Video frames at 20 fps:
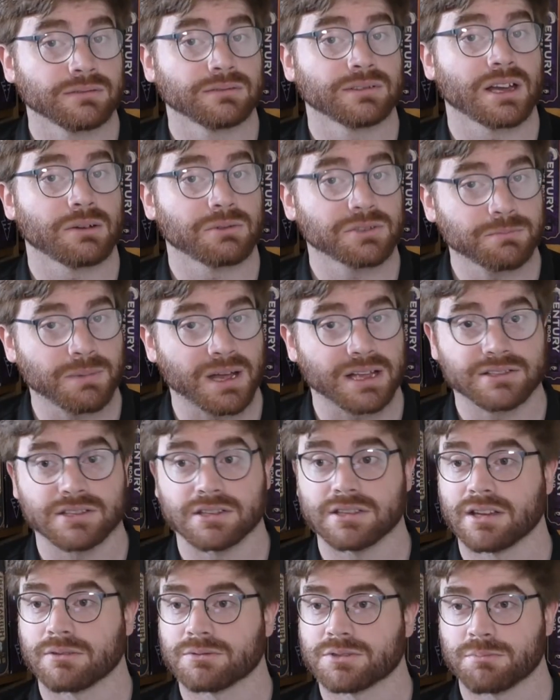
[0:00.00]
That was
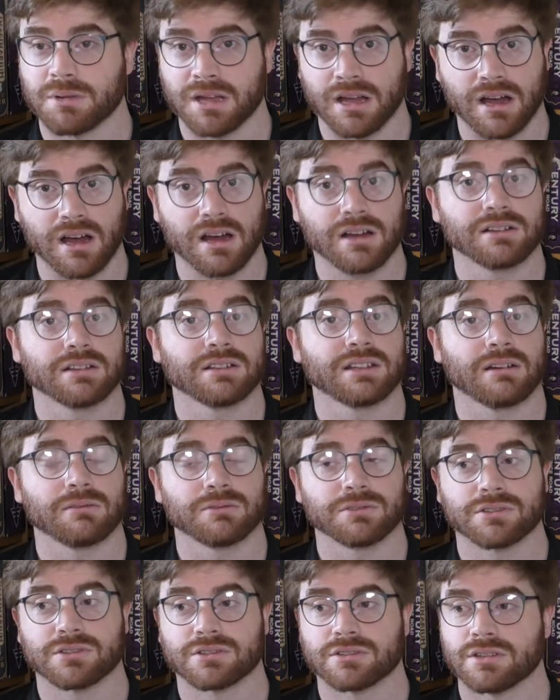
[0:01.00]
a bit harder. That
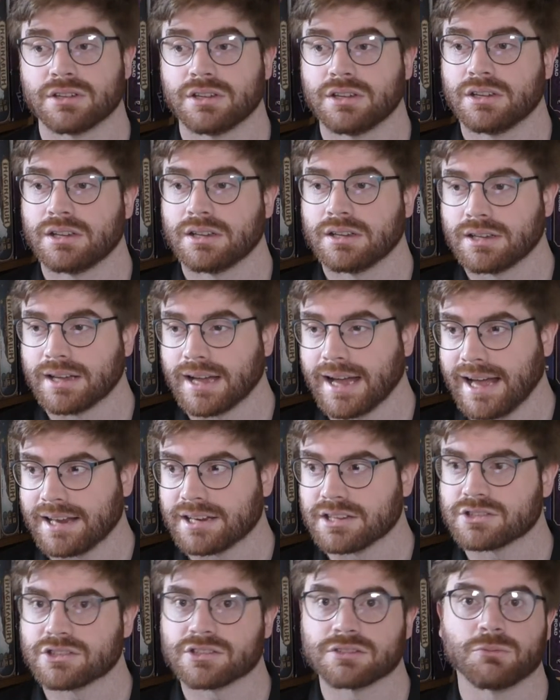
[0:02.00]
was
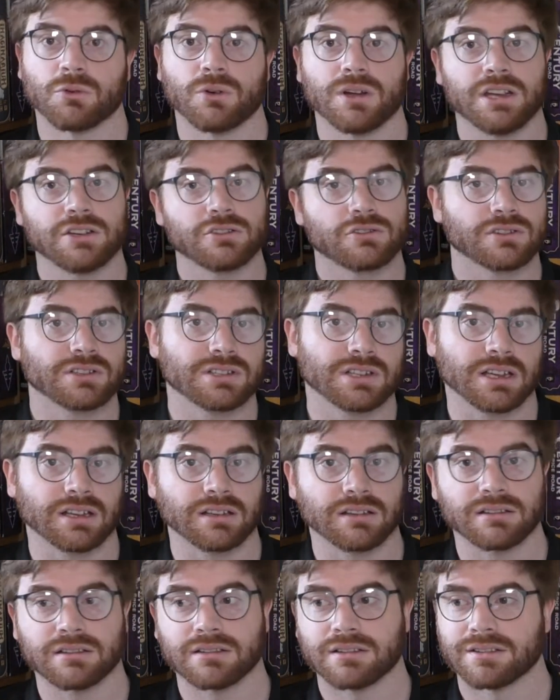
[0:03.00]
added some more
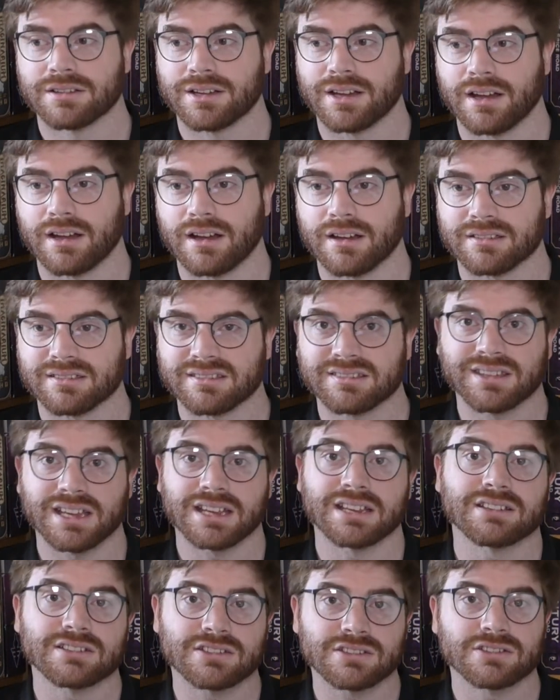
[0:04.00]
interesting
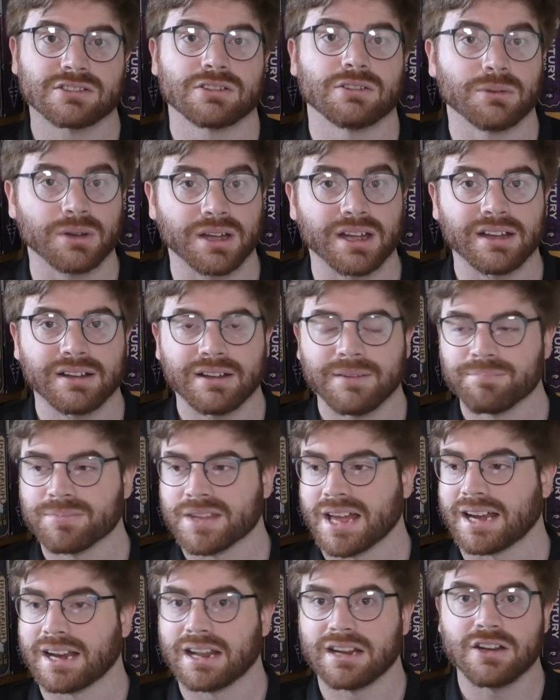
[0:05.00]
things to it.
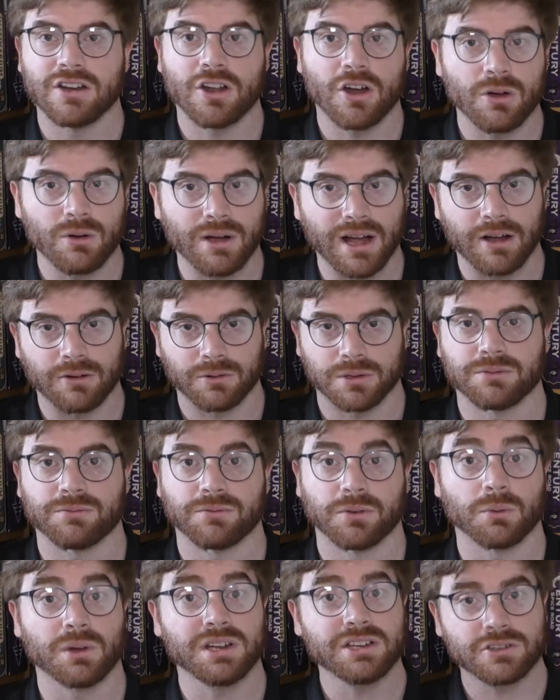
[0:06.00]
And I know how
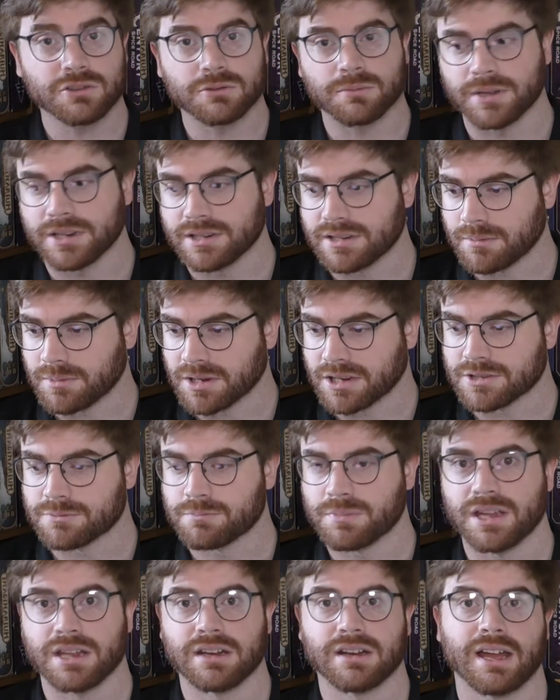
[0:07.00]
influential Pandemic has
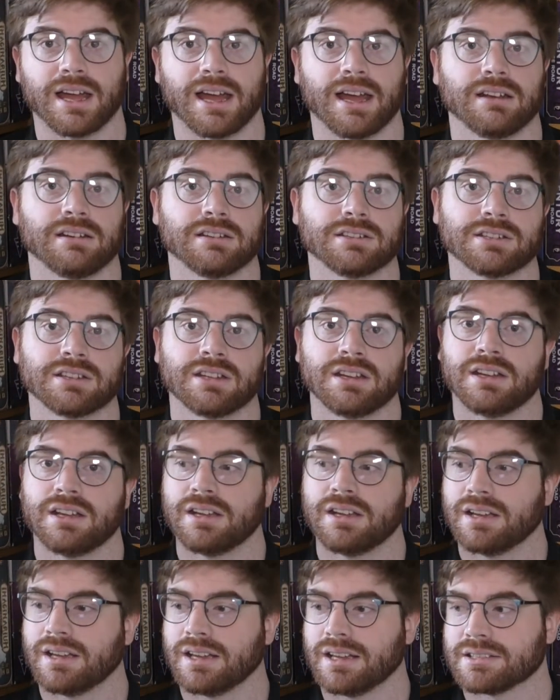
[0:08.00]
been, and
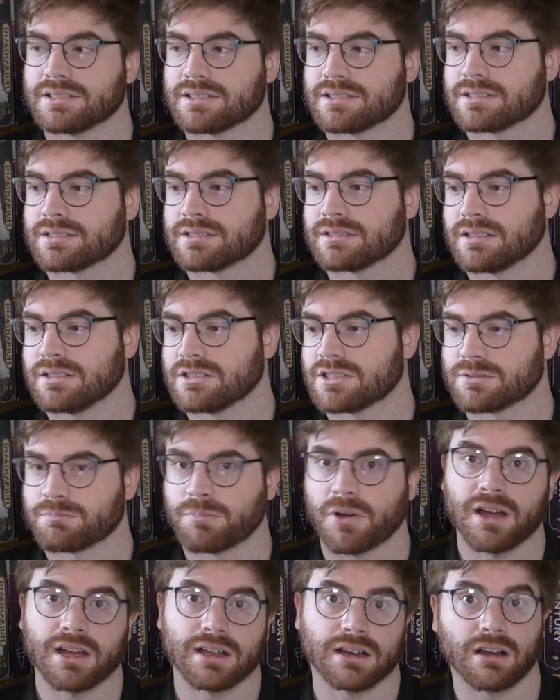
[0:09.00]
it's
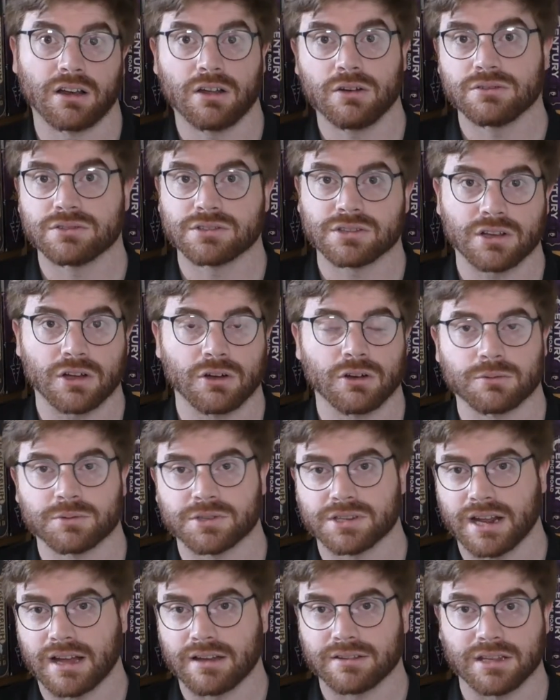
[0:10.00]
inspired loads of co-ops
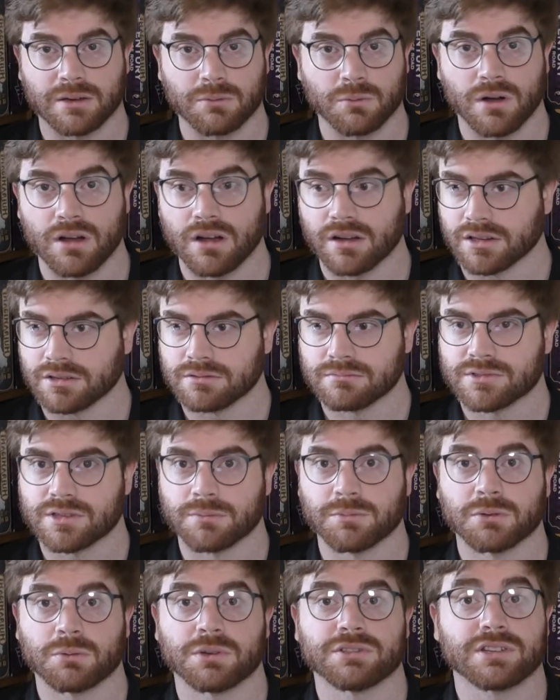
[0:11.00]
and how they work, and
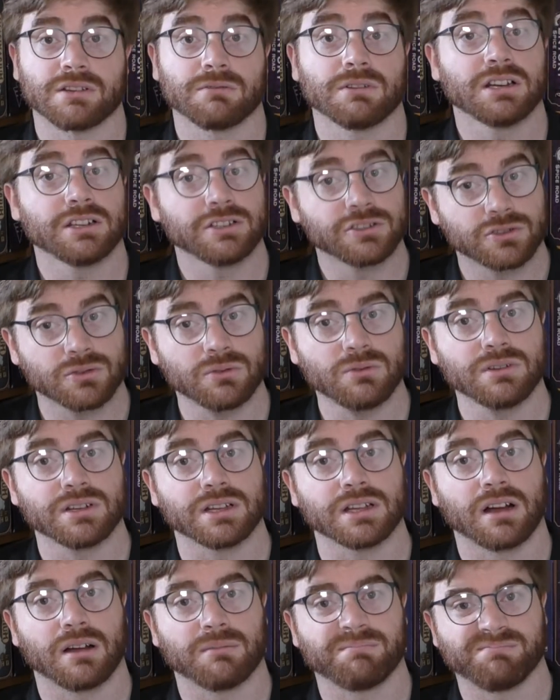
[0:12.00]
some of the ones I really
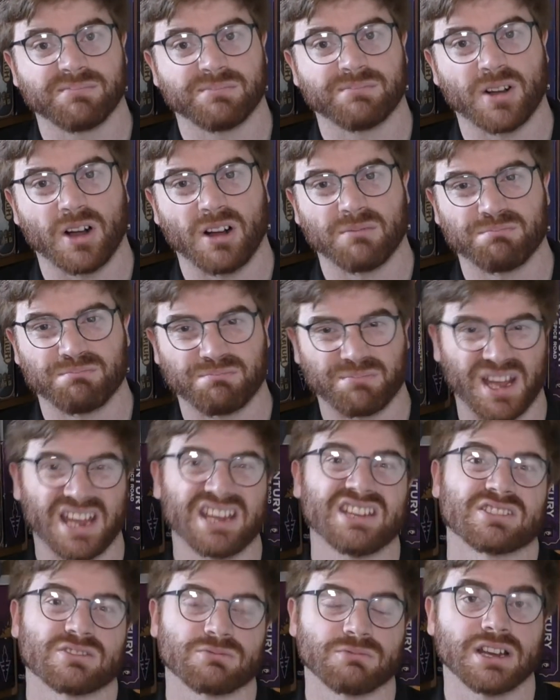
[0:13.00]
enjoy are
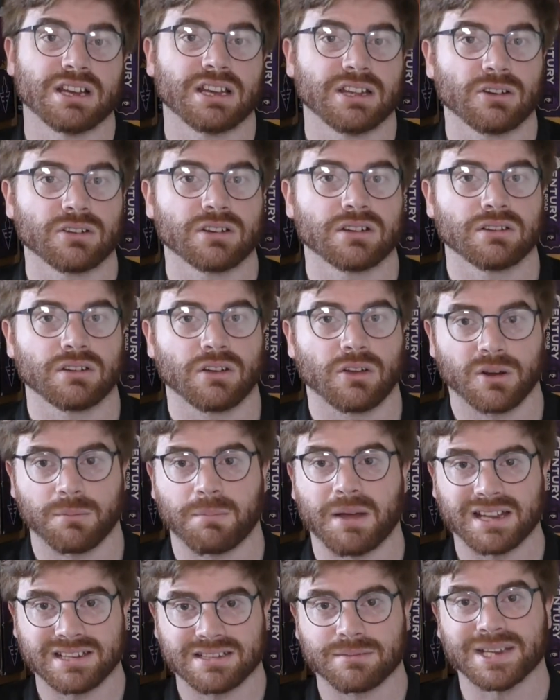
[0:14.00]
based really on a
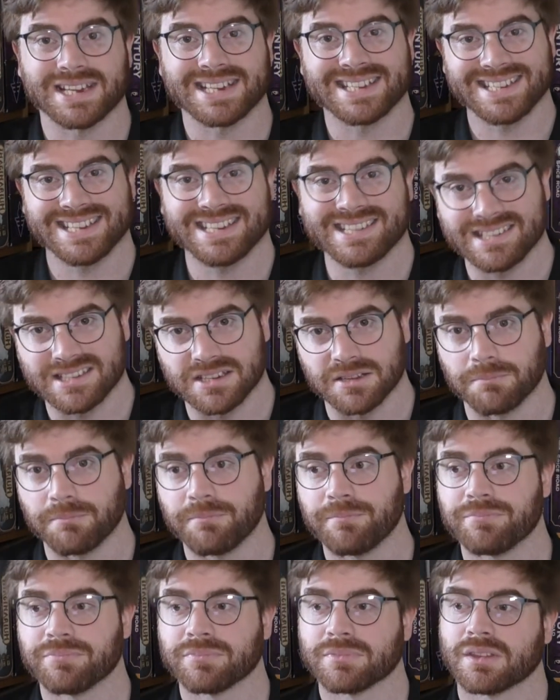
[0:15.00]
Pandemic
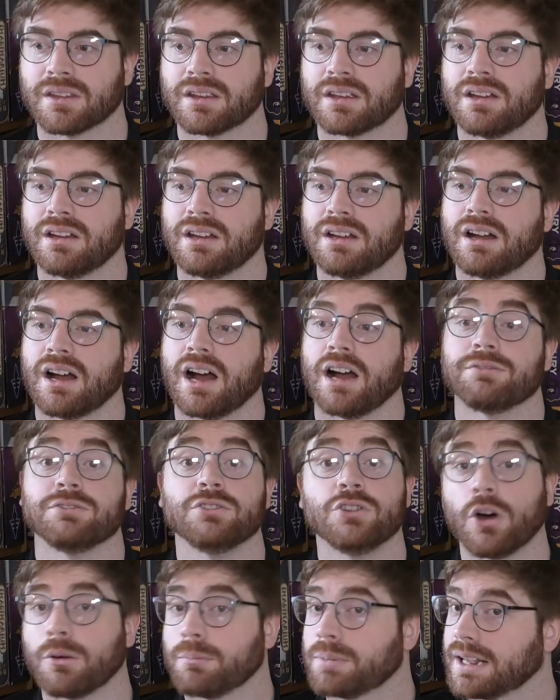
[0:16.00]
system. I've
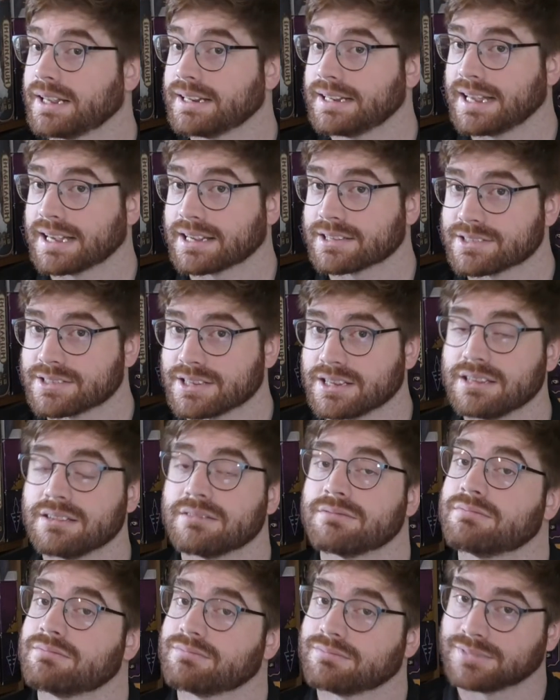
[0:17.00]
not played Legacy.
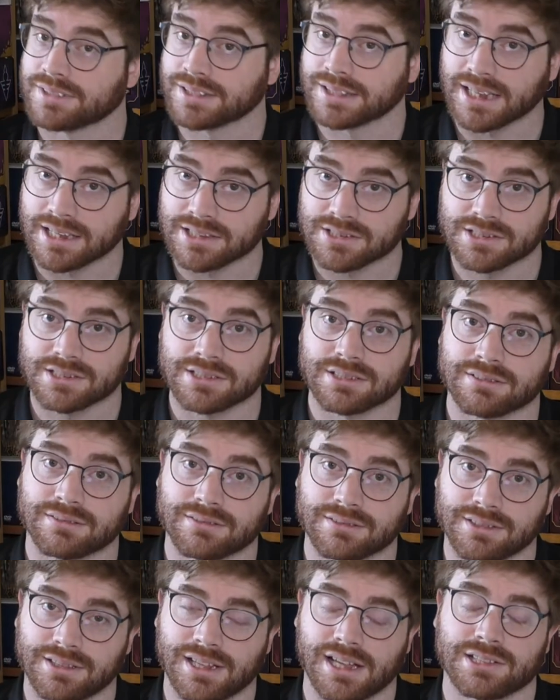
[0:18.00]
That's
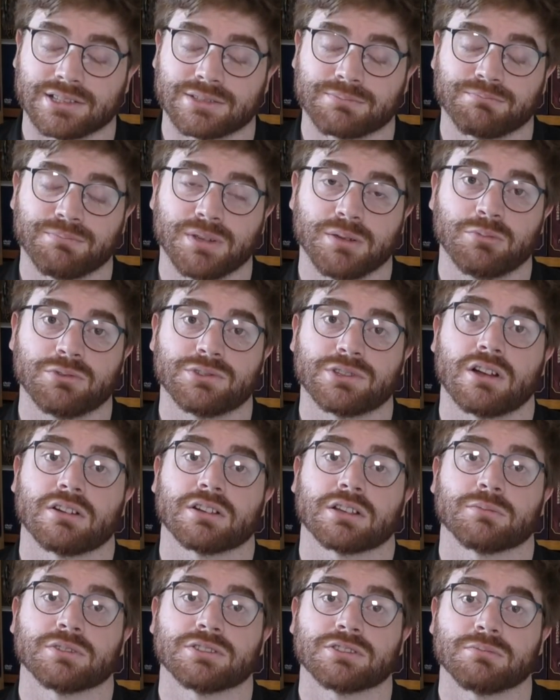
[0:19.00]
people's
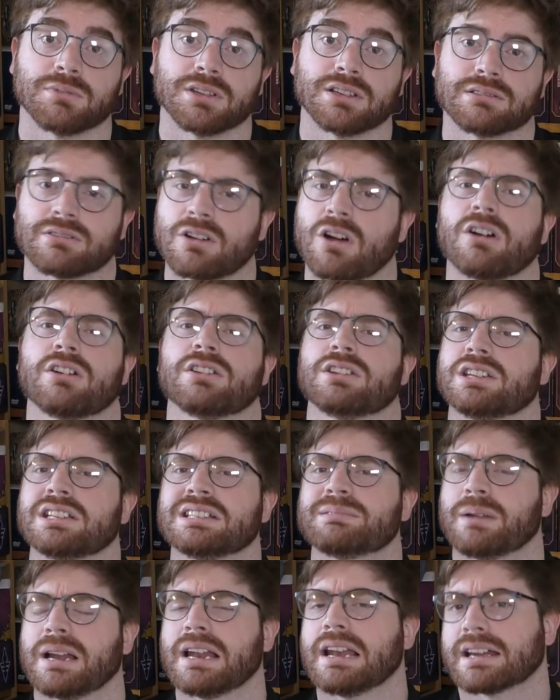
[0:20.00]
argument to me is, oh, you
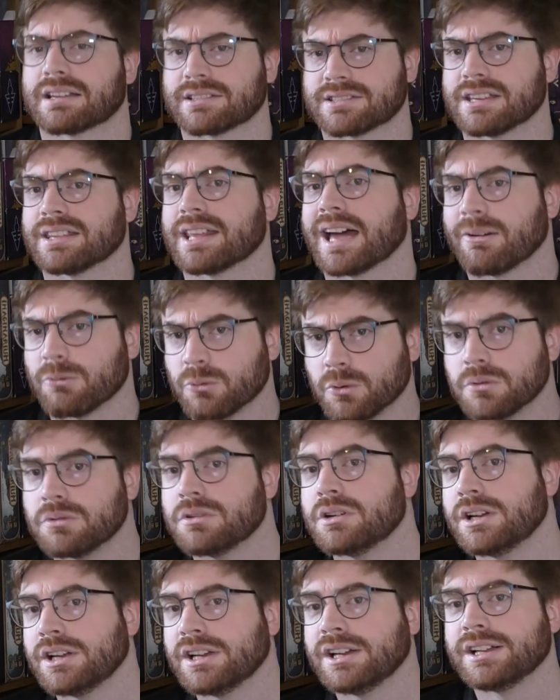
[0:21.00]
need to play Legacy. That will
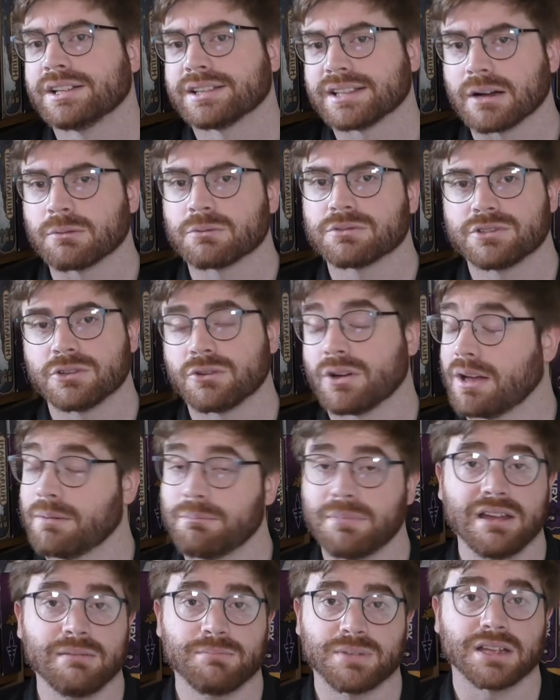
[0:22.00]
do it. And
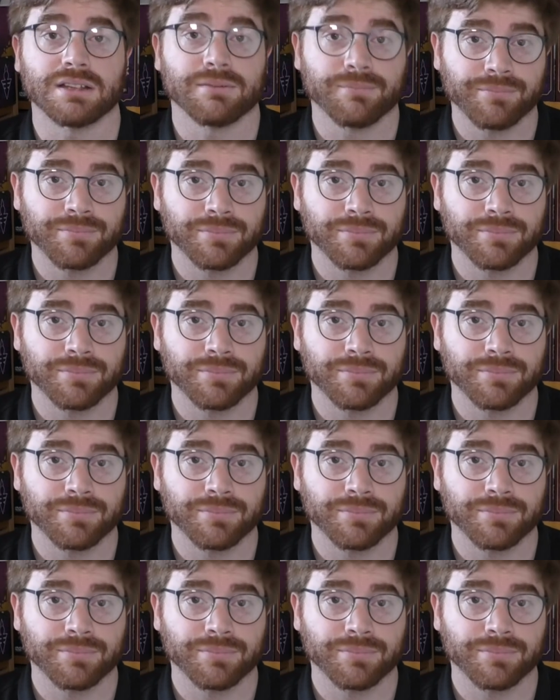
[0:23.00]
maybe.